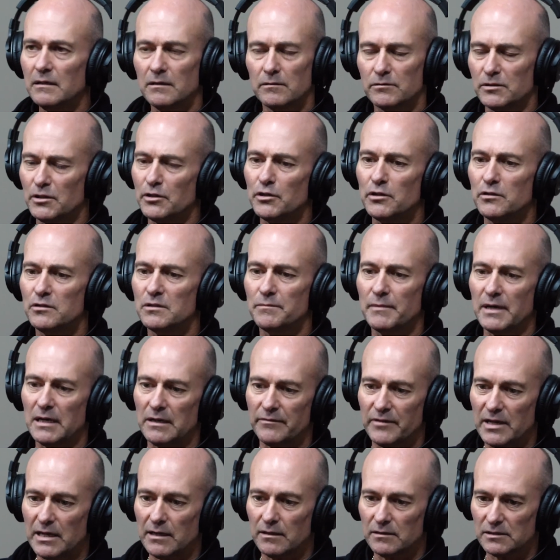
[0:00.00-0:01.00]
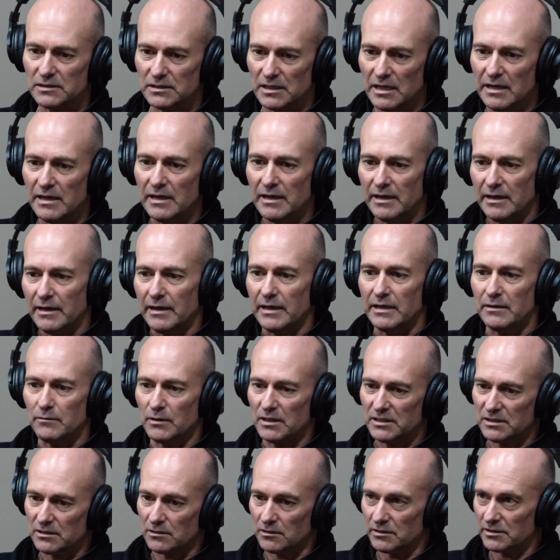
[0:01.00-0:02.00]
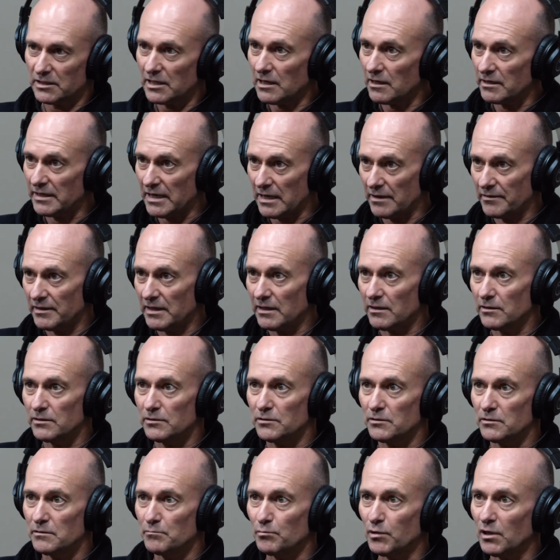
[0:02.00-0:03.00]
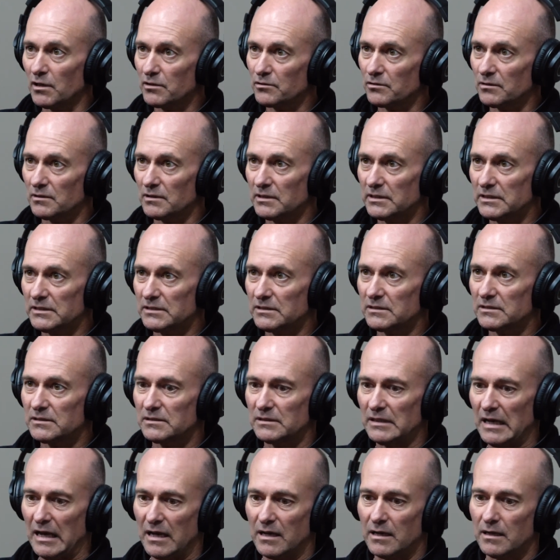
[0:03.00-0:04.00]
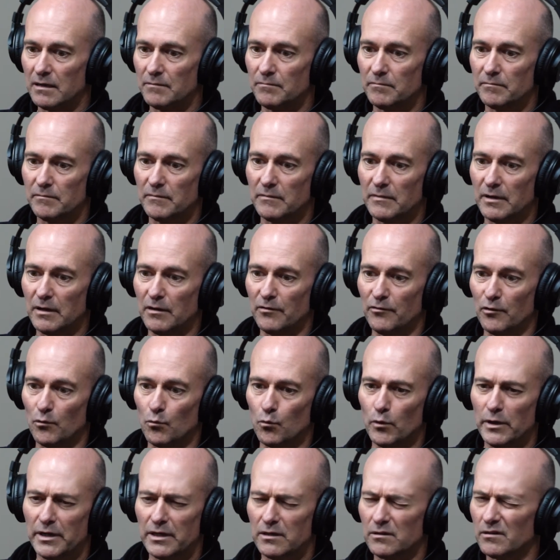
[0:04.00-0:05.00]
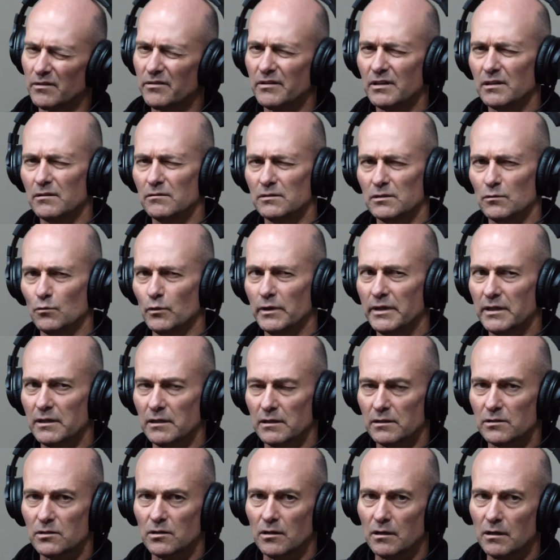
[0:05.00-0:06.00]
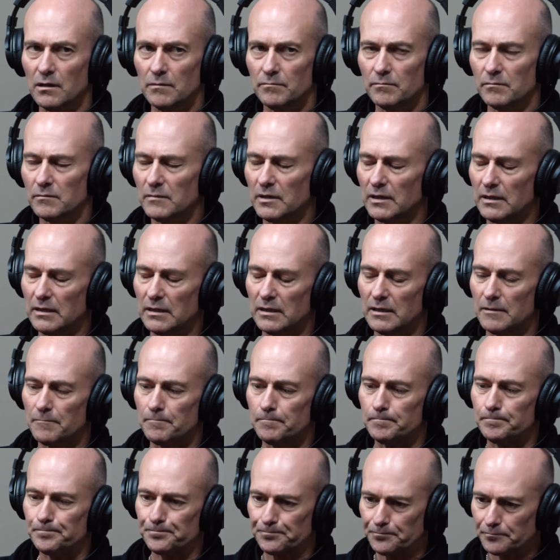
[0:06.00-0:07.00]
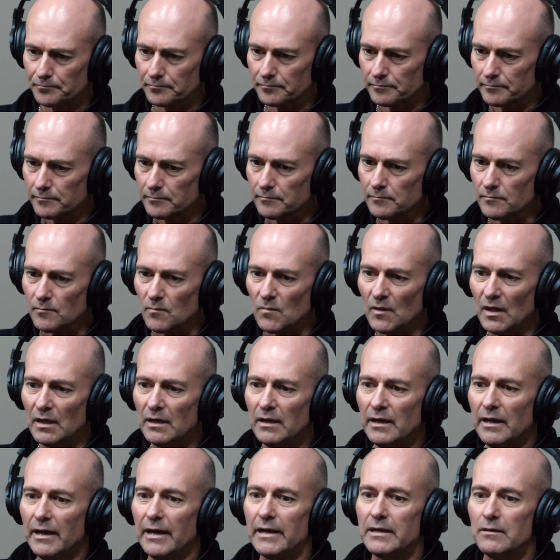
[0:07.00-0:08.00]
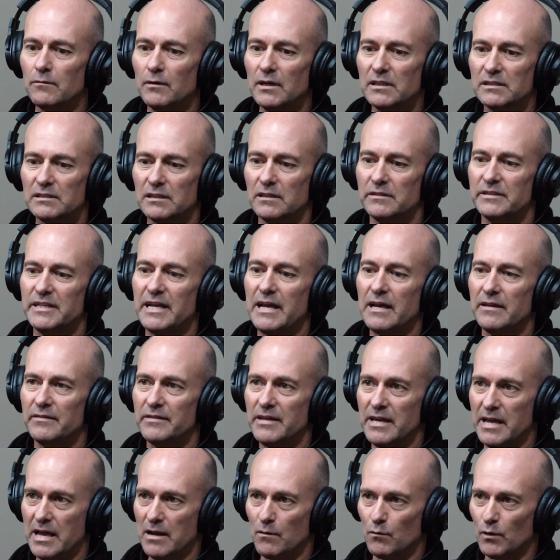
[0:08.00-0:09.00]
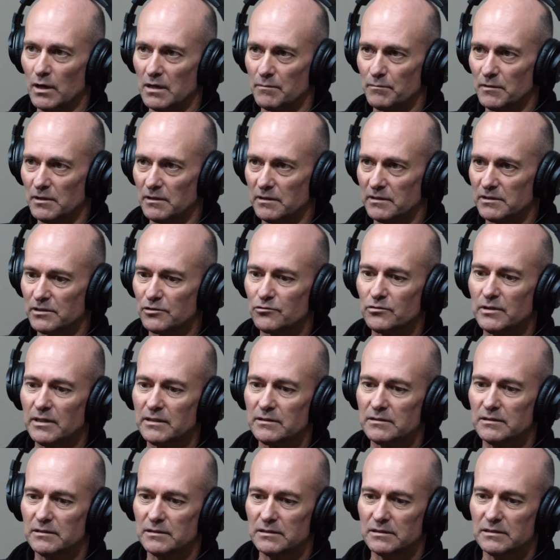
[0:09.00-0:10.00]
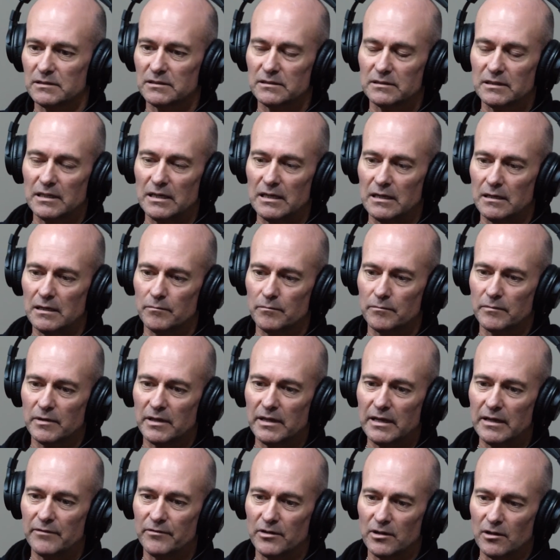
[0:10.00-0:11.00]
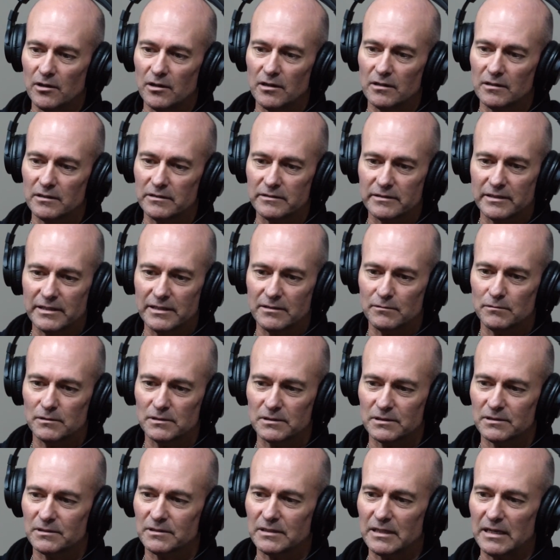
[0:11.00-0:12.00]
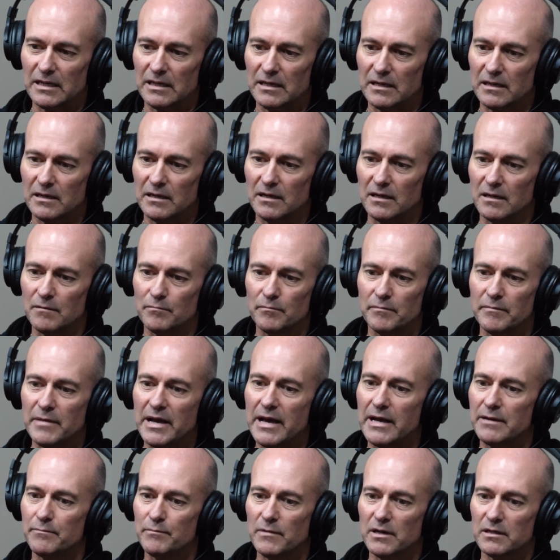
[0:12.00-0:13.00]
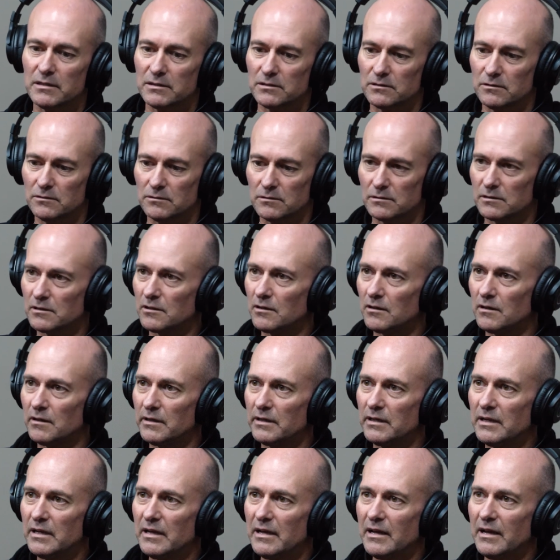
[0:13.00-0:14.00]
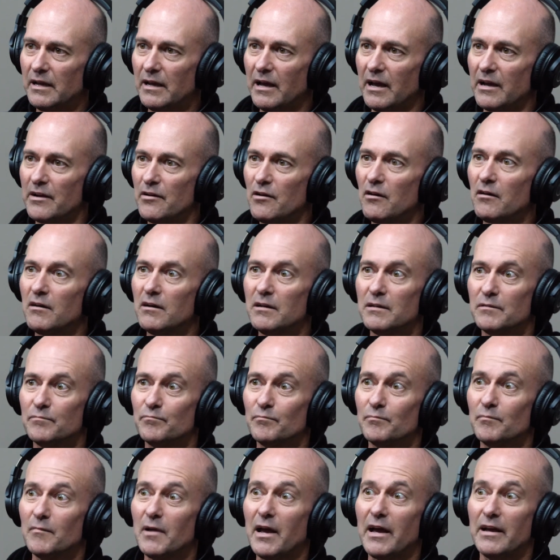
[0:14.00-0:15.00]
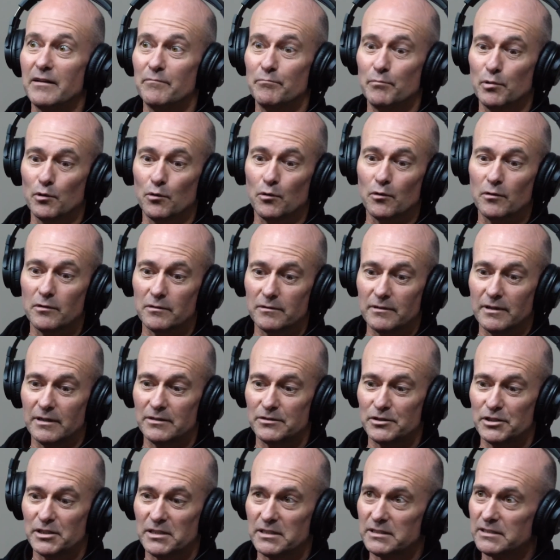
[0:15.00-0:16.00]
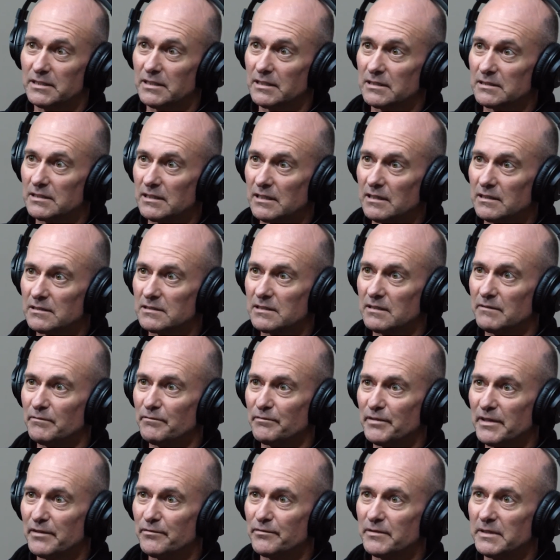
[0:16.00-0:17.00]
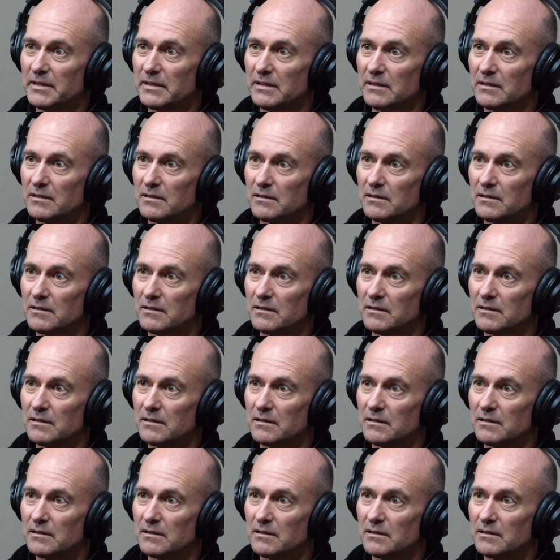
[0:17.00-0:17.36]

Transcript: It was a huge amount of hours. Anyway, so I'd go down there and do block release of a week. I think it was a week at a time. Anyway, so down there, one of my instructors, Kevin Ireland, he was a mad motorcycle guy, and I had bought a GSXR 750.